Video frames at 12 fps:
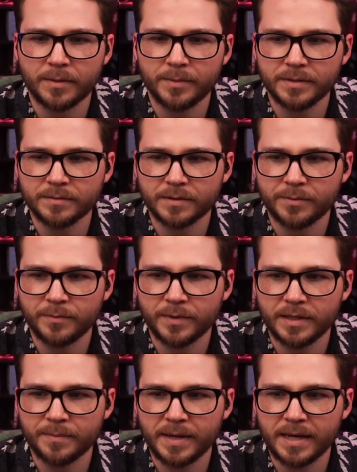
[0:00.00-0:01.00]
Can we can we
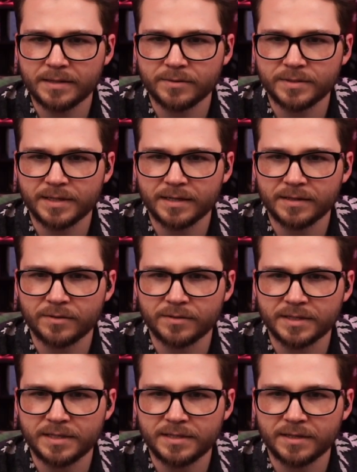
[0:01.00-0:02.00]
run that back? There's like a little
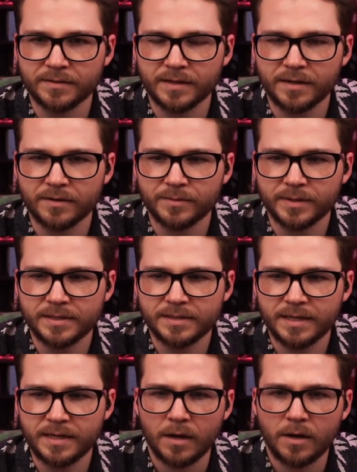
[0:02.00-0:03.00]
detail there. What did it say?